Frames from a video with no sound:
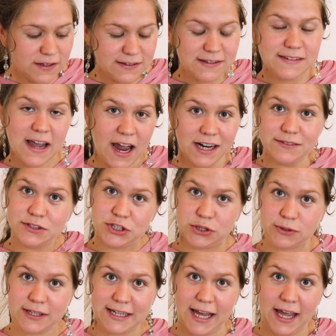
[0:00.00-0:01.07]
This is kind of a
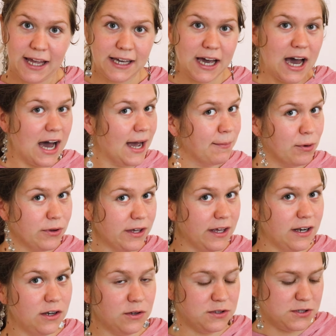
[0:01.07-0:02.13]
short cake. I'm only
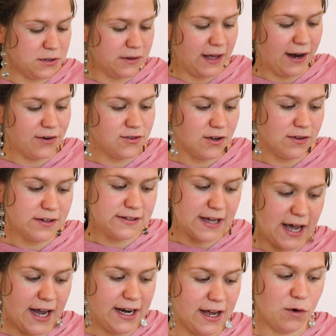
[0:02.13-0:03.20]
gonna do 2 layers on the
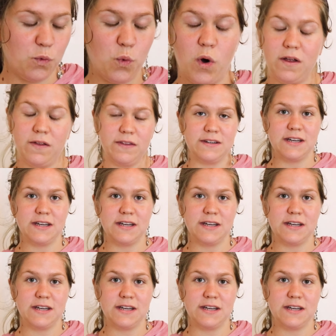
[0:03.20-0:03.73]
side and 1 on the